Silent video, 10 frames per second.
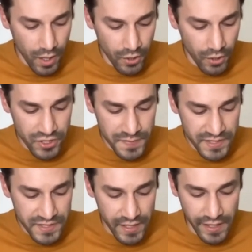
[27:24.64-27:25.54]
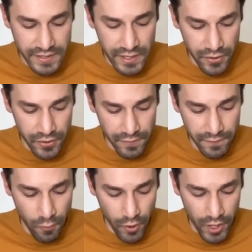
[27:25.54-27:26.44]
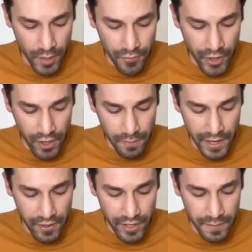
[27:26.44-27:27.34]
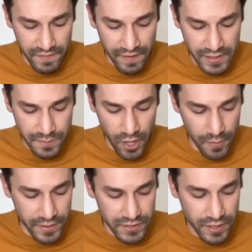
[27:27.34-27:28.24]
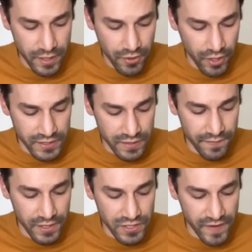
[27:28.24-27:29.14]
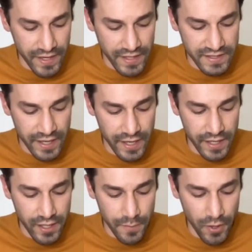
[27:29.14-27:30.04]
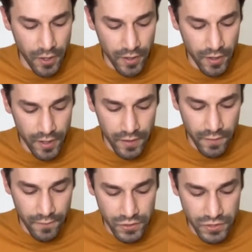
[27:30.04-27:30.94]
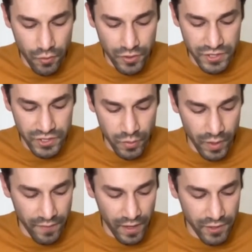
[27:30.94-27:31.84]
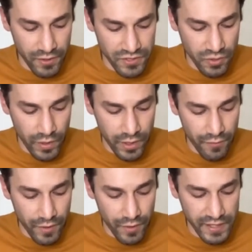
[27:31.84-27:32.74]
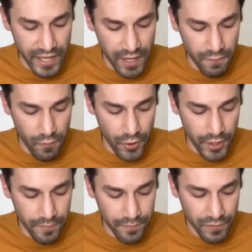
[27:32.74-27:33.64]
On Christmas Day, 1934, a brown mare named Las Palmas crossed the finish line at Santa Anita Park, the first horse in 25 years to win a race in California.